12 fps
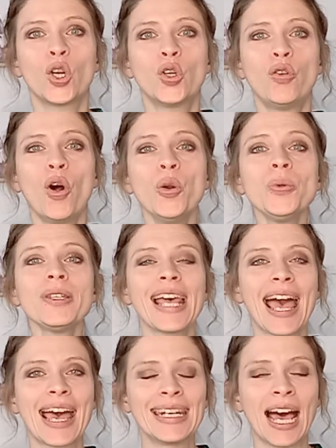Crohn's
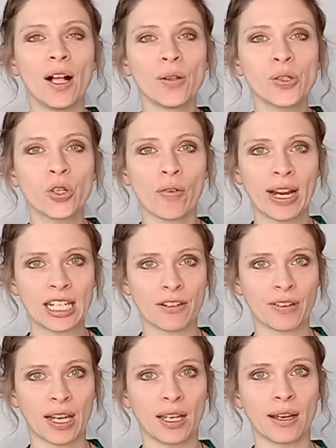and
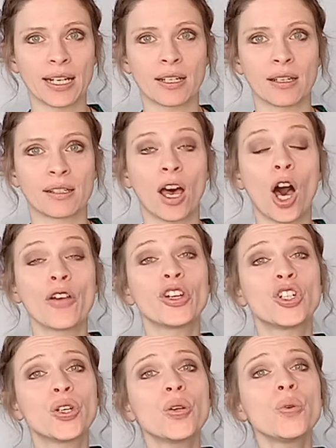ulcerative colitis are the
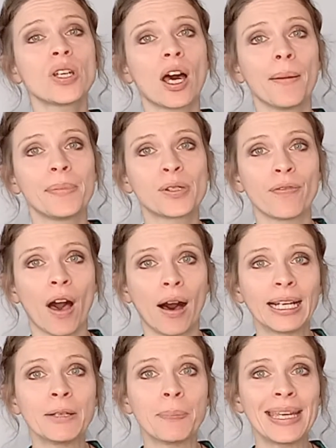two types of
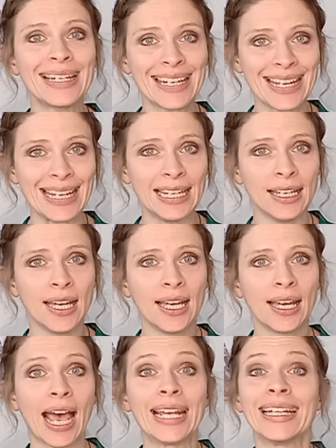IBD,
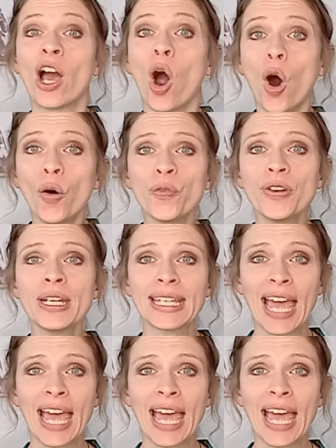and they are often